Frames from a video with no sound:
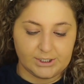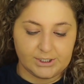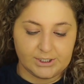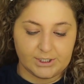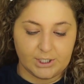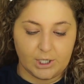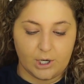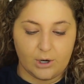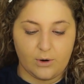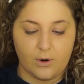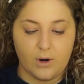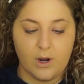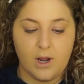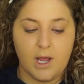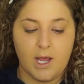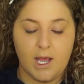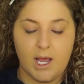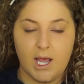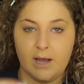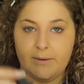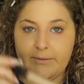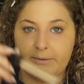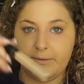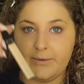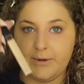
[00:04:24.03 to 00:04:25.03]
so
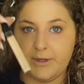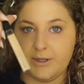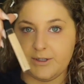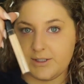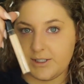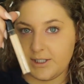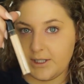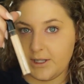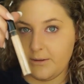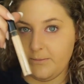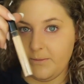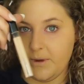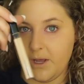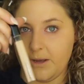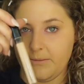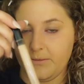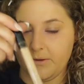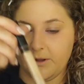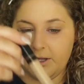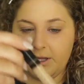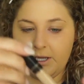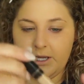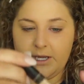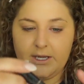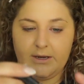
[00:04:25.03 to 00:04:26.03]
I'm gonna be using the
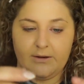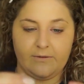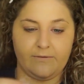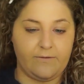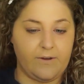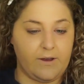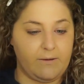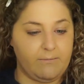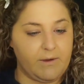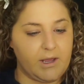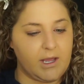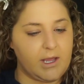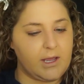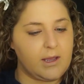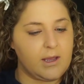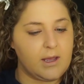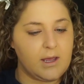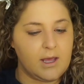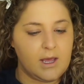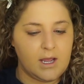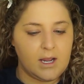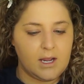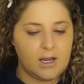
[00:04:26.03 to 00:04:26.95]
Maybelline Fit Me